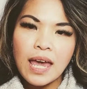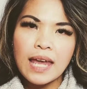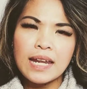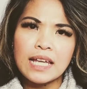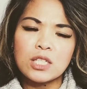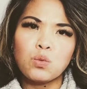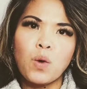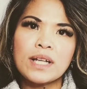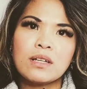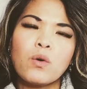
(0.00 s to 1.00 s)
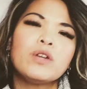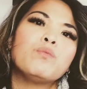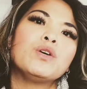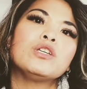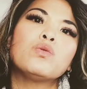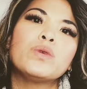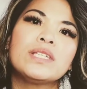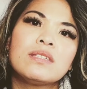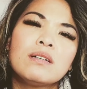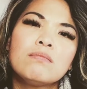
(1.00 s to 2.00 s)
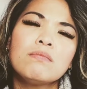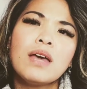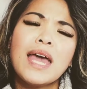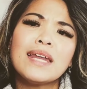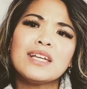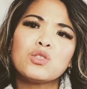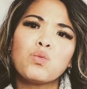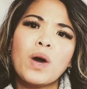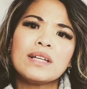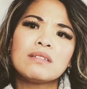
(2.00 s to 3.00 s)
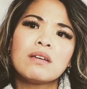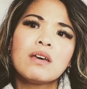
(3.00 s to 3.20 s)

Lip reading: and it's what going to bring you wisdom, and it's what